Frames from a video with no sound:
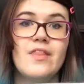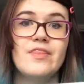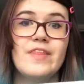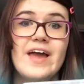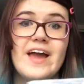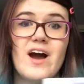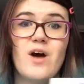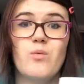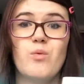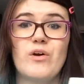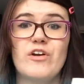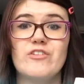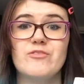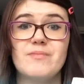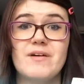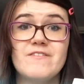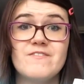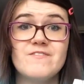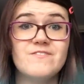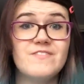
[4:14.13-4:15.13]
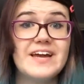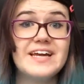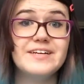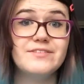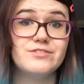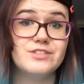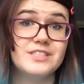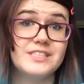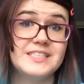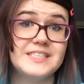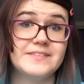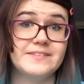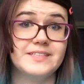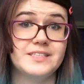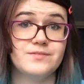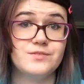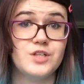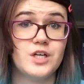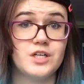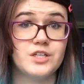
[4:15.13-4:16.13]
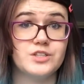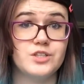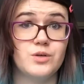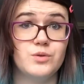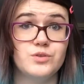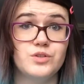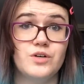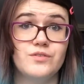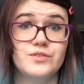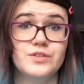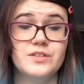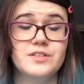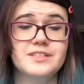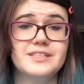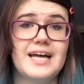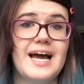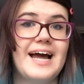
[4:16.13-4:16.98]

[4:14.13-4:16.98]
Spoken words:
They are one of my favourite series of young adult novels,